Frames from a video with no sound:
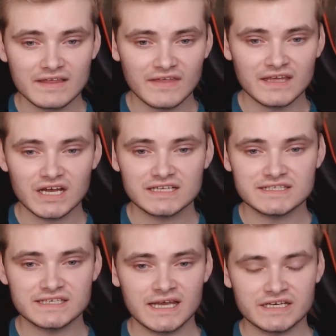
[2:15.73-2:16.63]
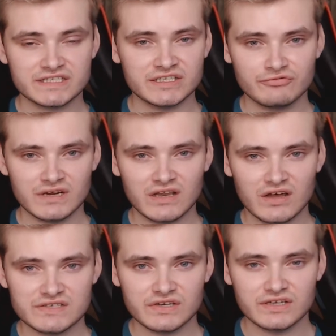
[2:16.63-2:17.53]
then I didn't actually
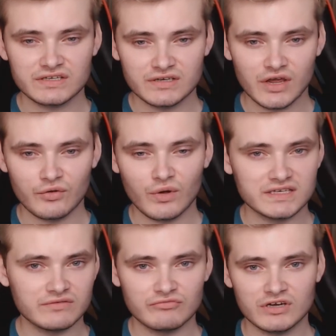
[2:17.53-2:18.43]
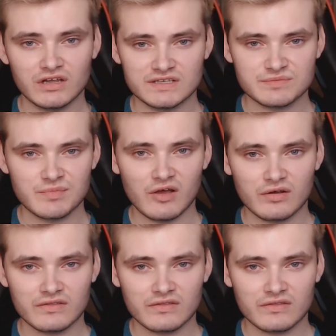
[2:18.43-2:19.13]
realize I didn't realize about